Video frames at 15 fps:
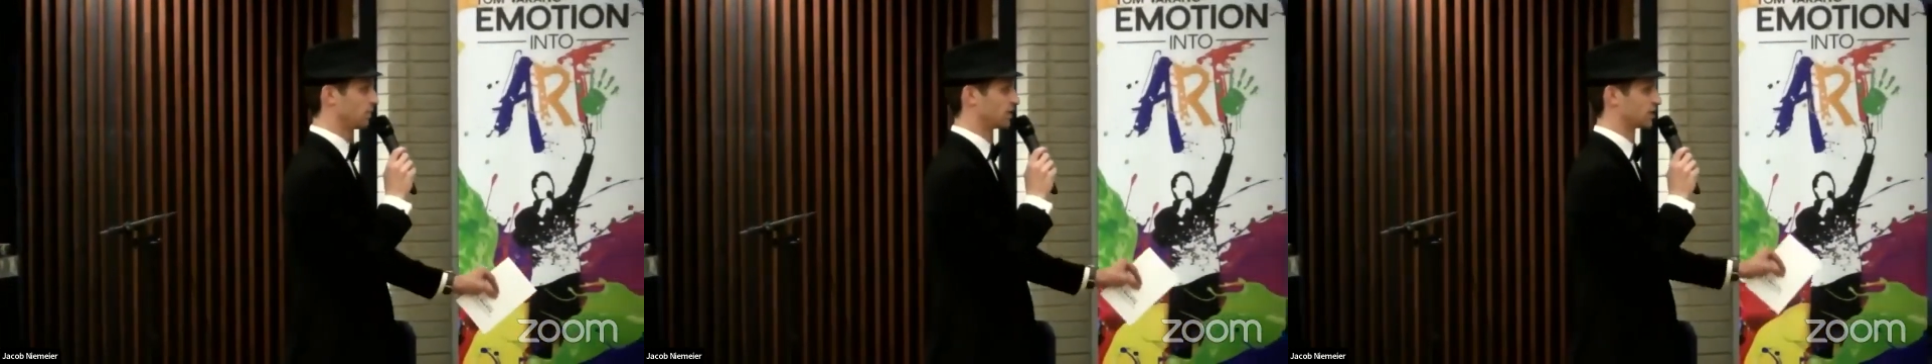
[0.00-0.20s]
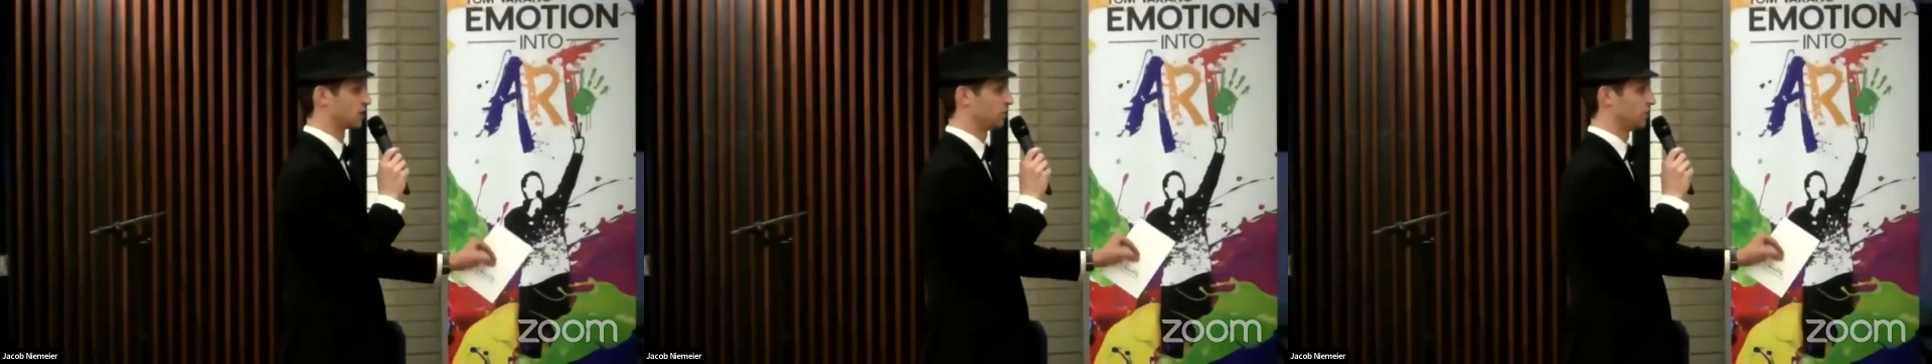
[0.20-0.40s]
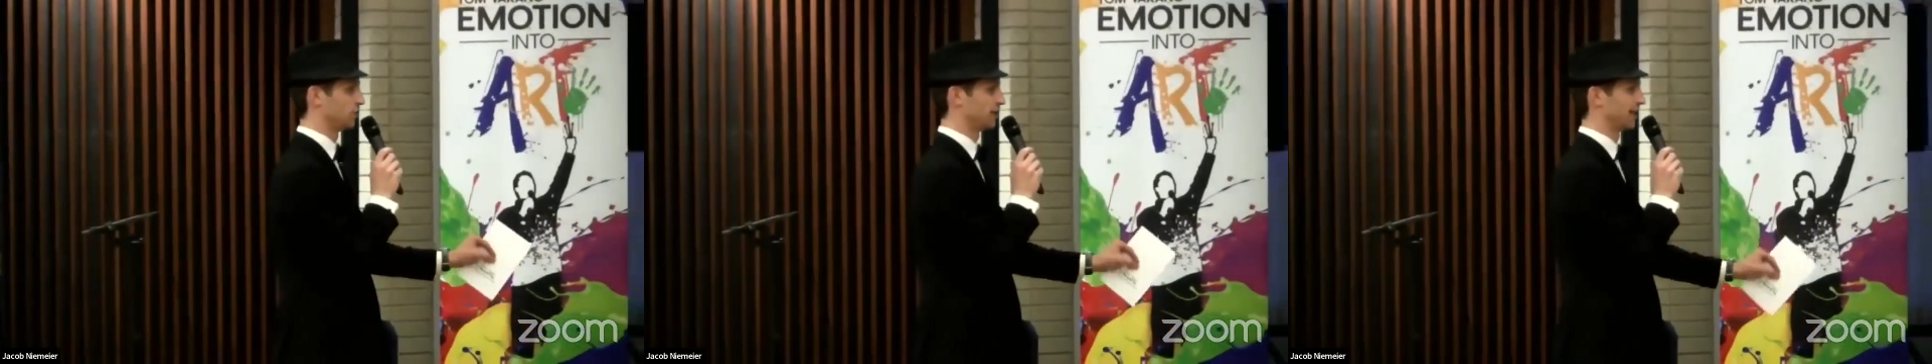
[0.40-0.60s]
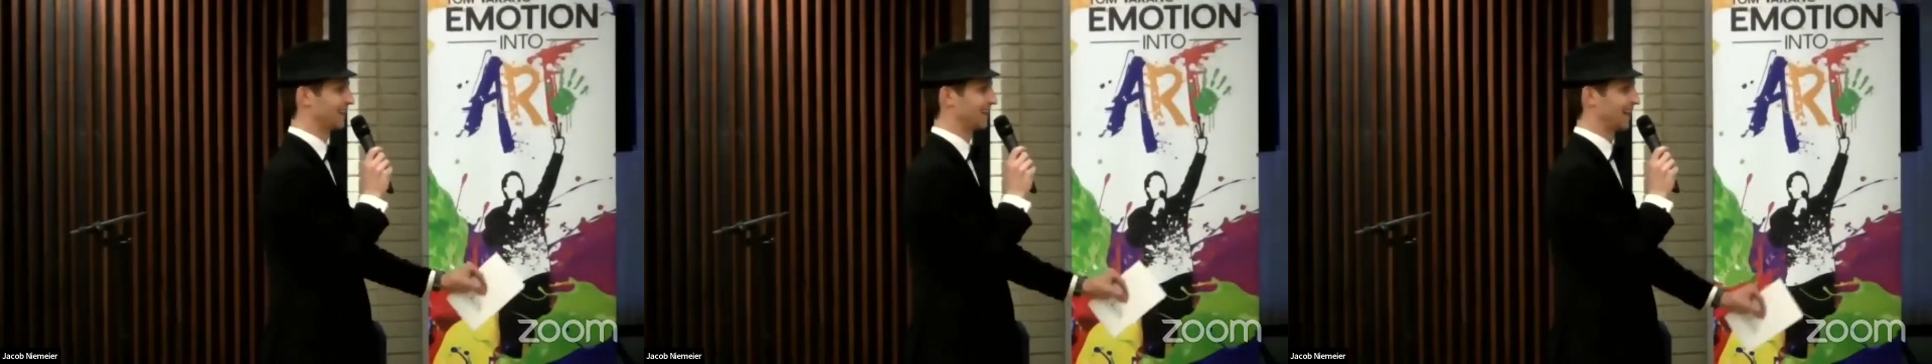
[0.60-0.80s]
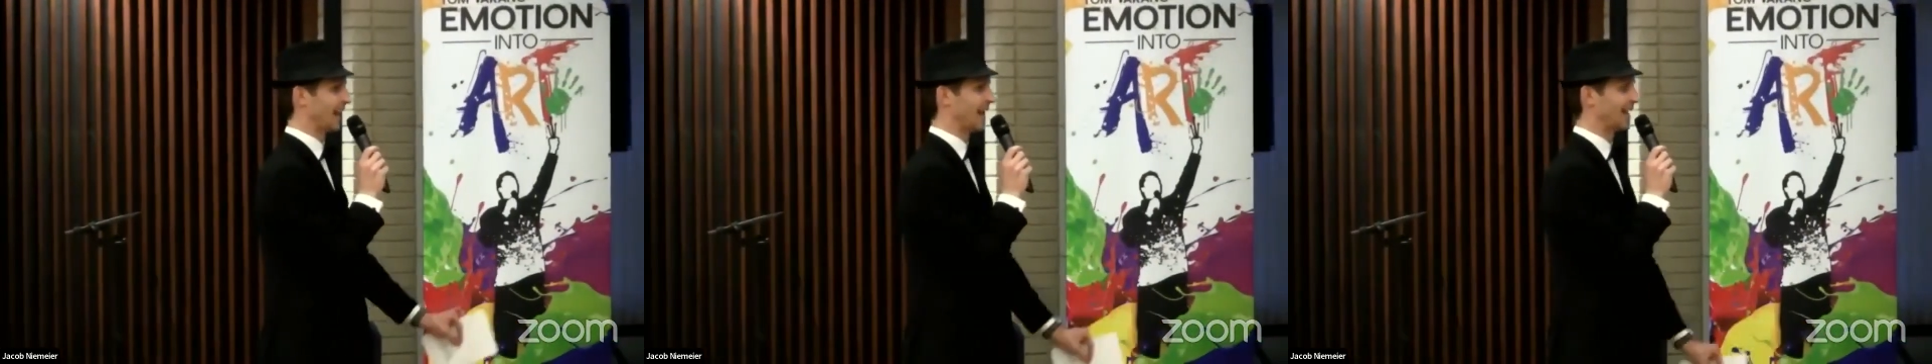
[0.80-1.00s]
this community
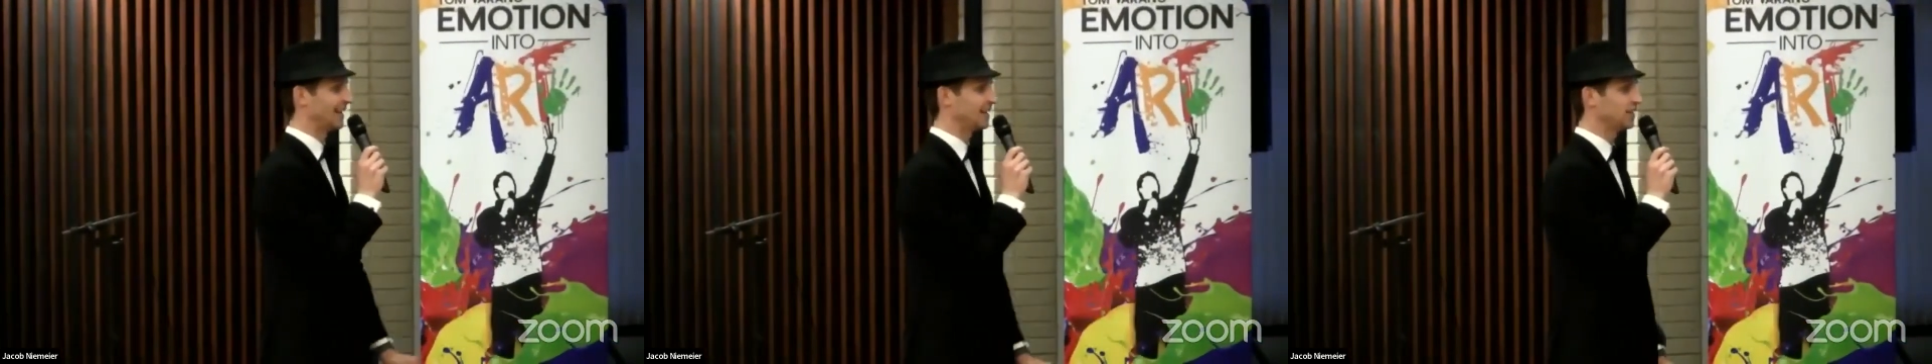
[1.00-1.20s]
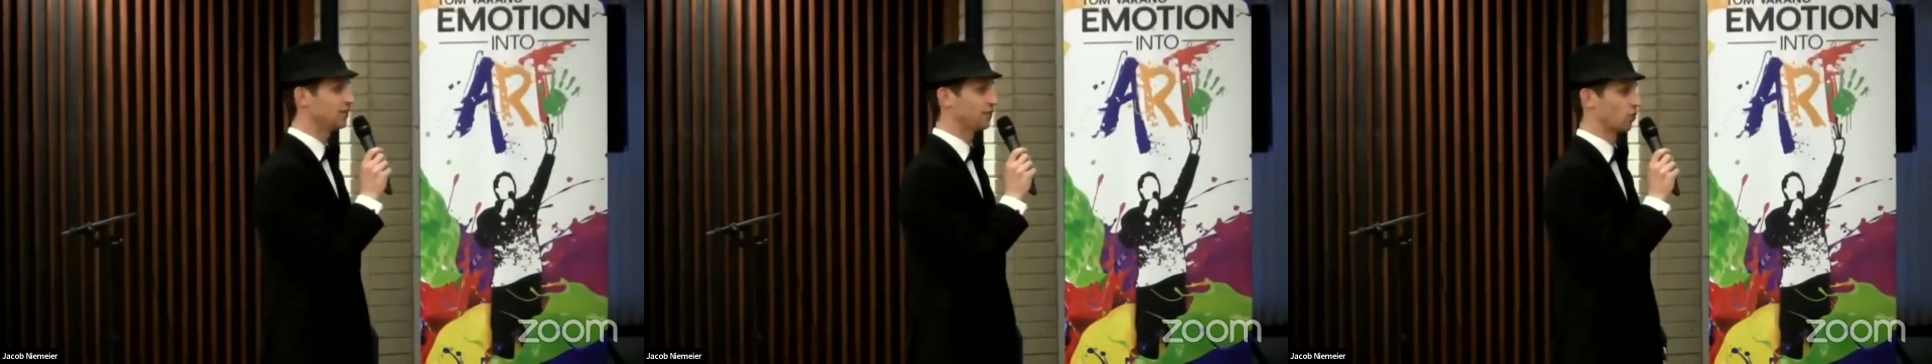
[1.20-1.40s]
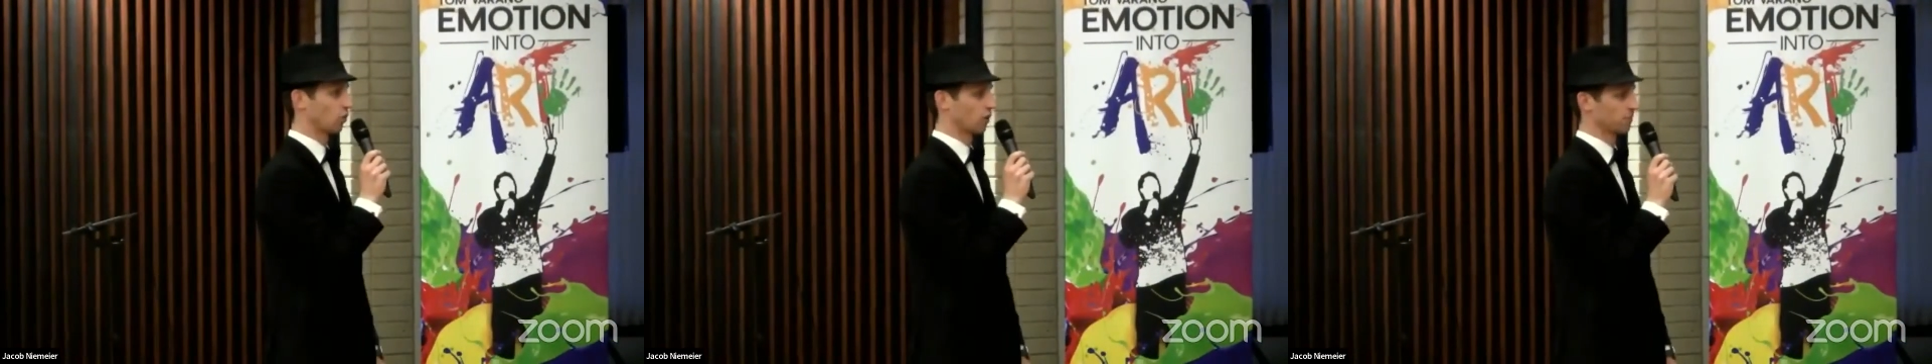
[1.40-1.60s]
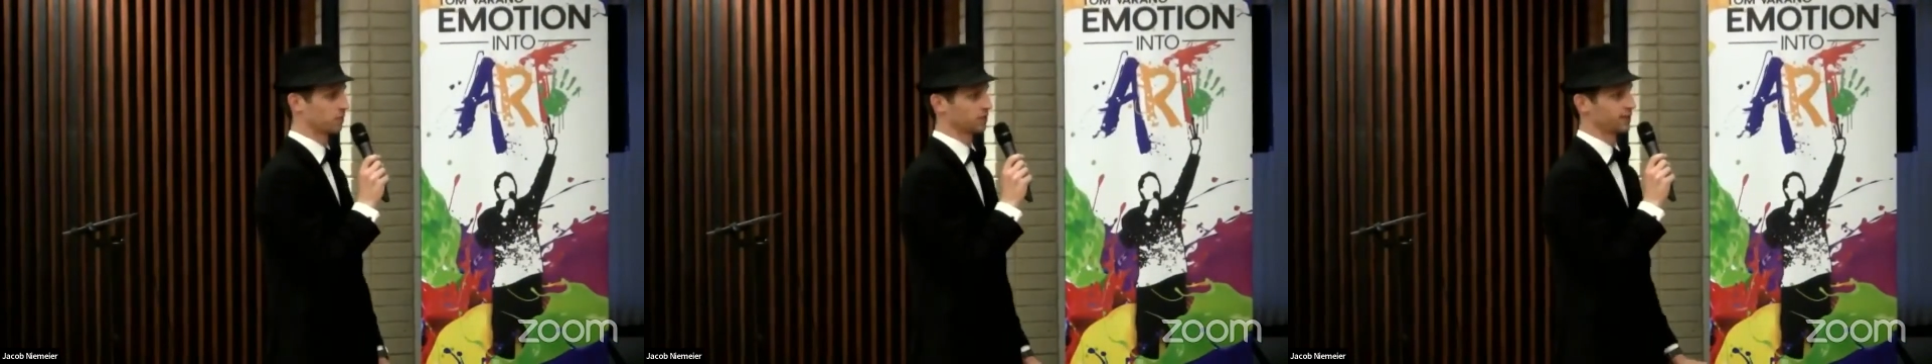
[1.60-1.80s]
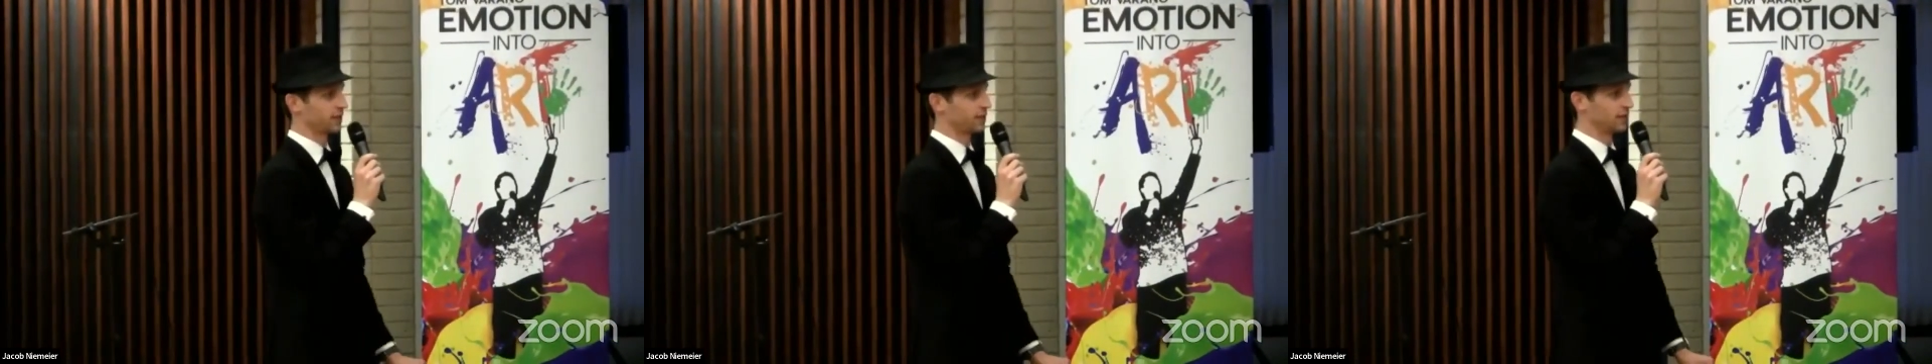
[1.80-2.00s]
had
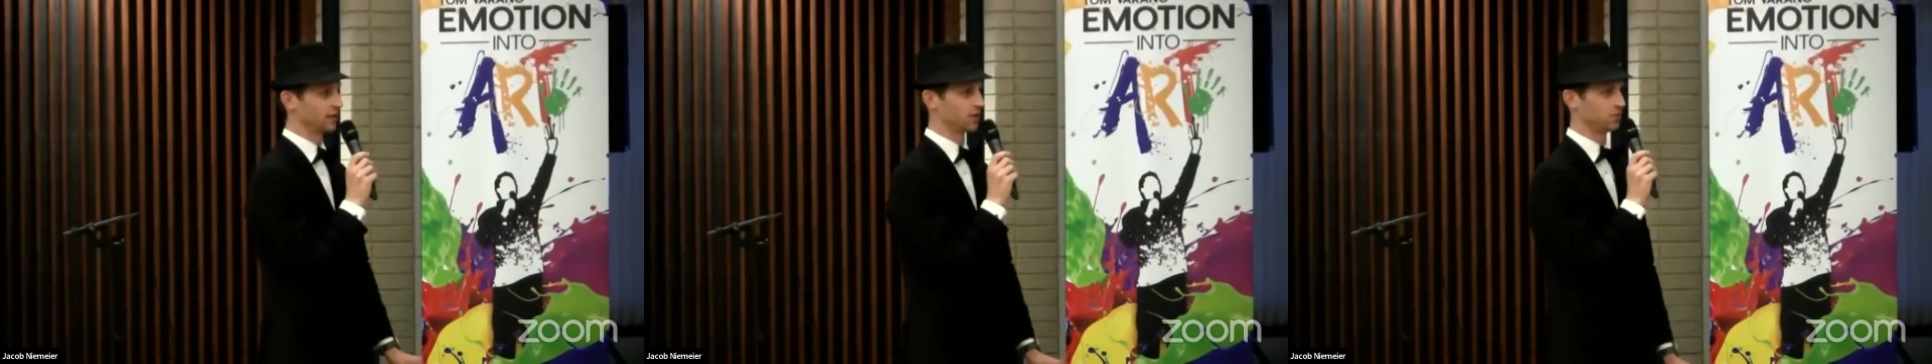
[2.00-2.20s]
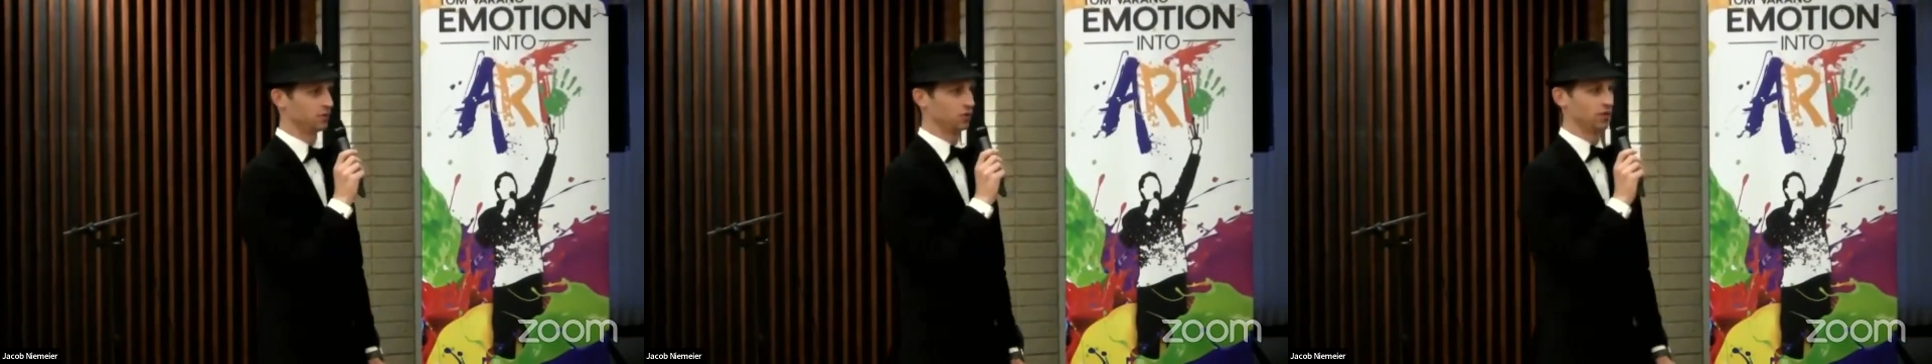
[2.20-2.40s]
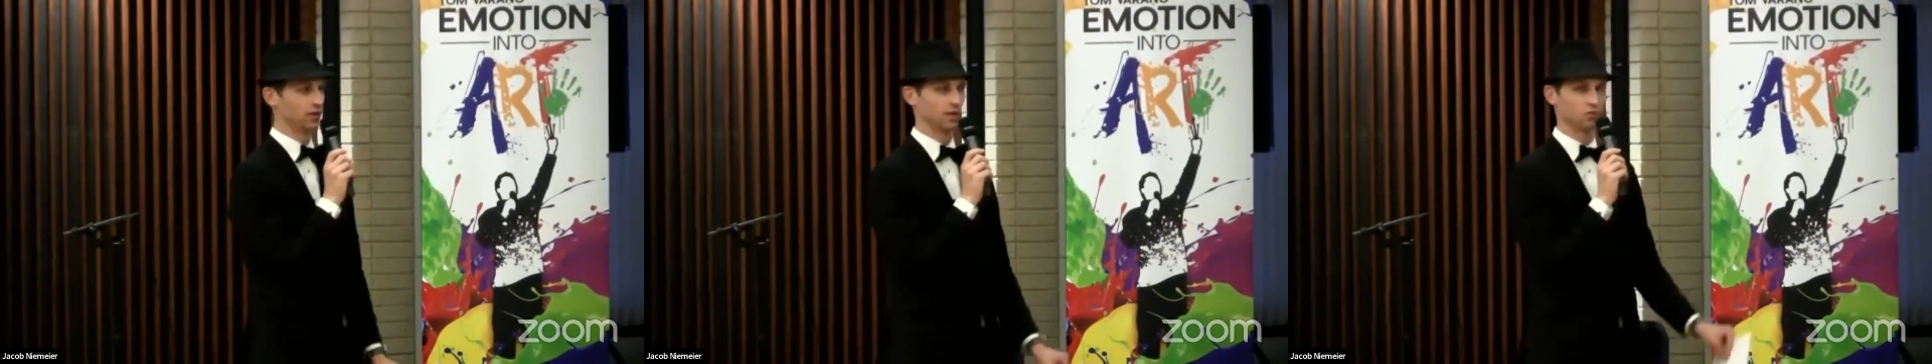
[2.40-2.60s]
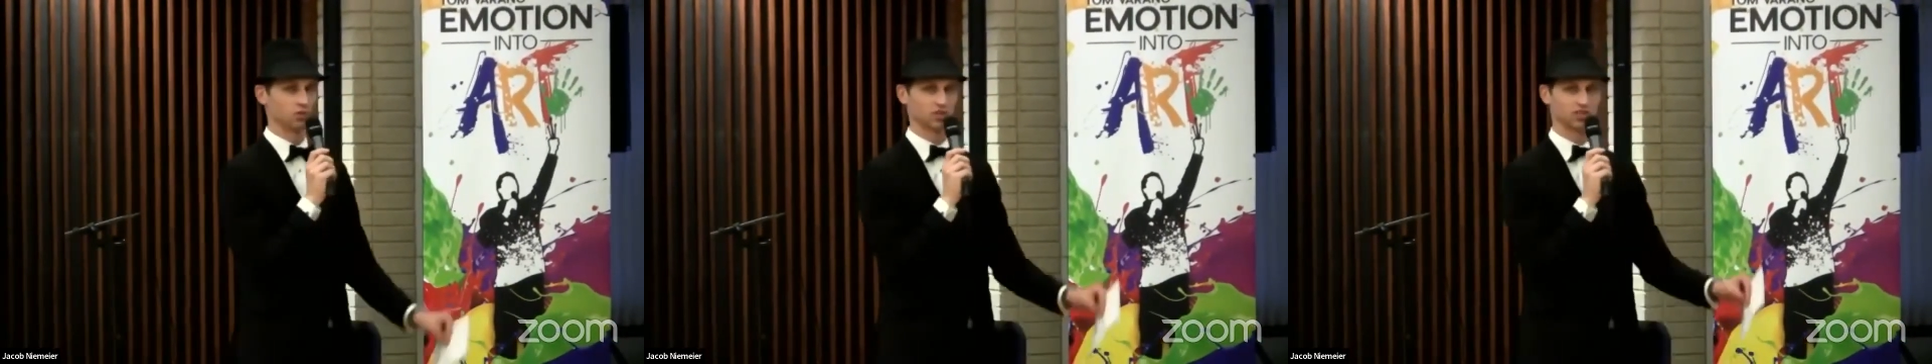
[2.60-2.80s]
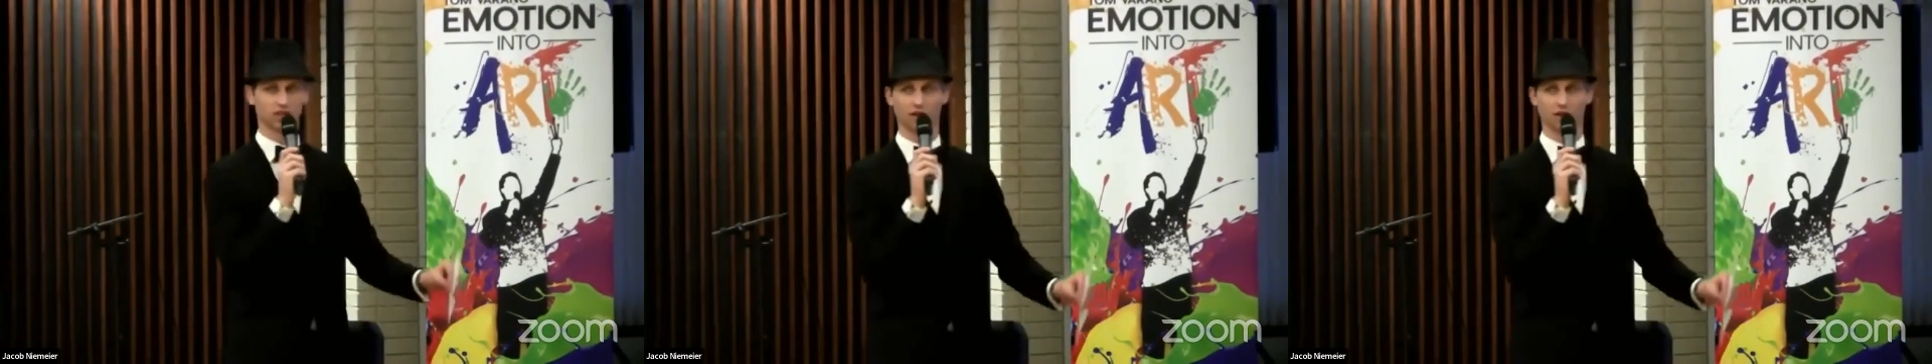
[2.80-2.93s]
84% of the community was